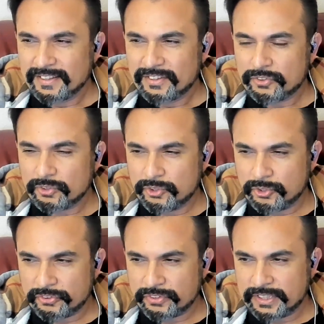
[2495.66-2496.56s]
So
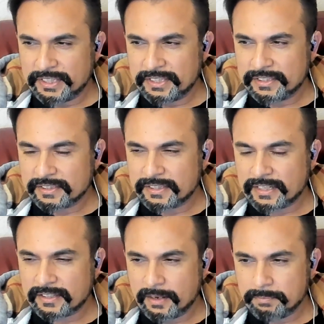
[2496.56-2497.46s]
you're saying
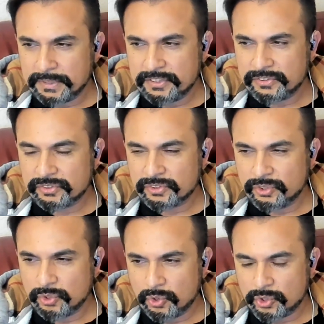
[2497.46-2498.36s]
that companies
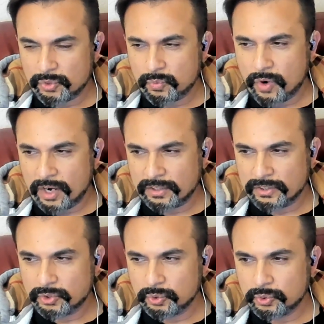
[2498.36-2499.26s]
don't want
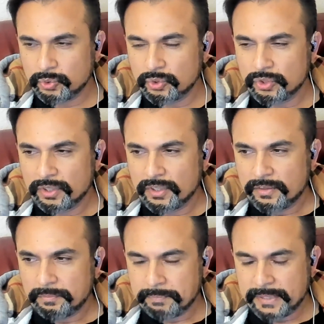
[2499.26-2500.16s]
to
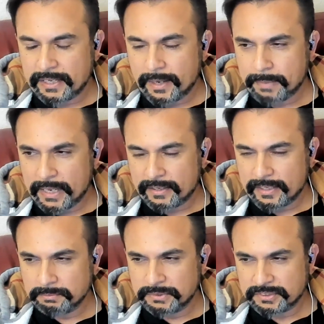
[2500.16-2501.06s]
make a
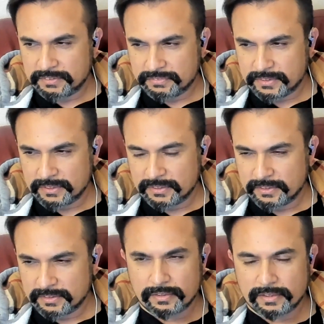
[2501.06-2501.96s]
paradigm shift.
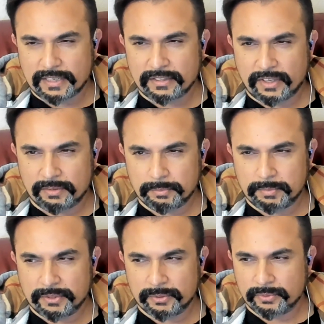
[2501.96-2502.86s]
That has always
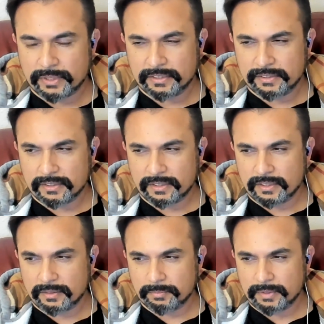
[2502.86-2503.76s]
been true, right?
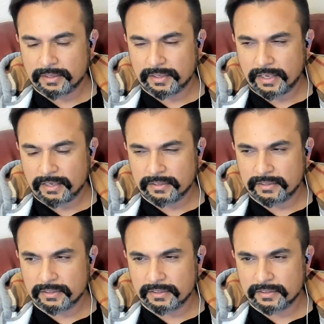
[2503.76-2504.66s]
And
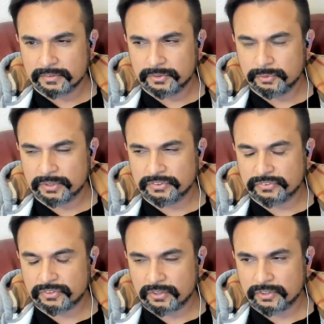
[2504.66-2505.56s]
you were
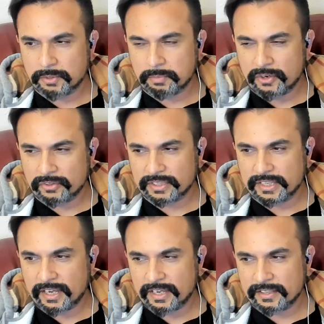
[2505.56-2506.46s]
just talking about
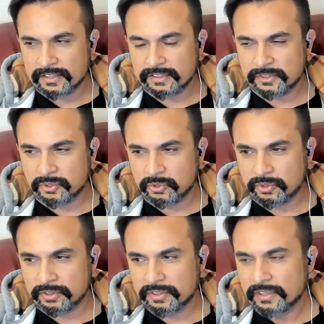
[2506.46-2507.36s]
AI,
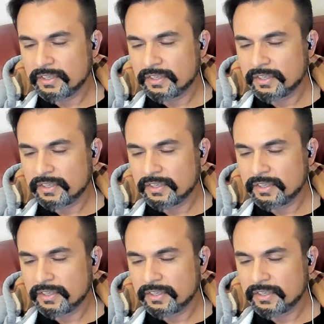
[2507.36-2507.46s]
or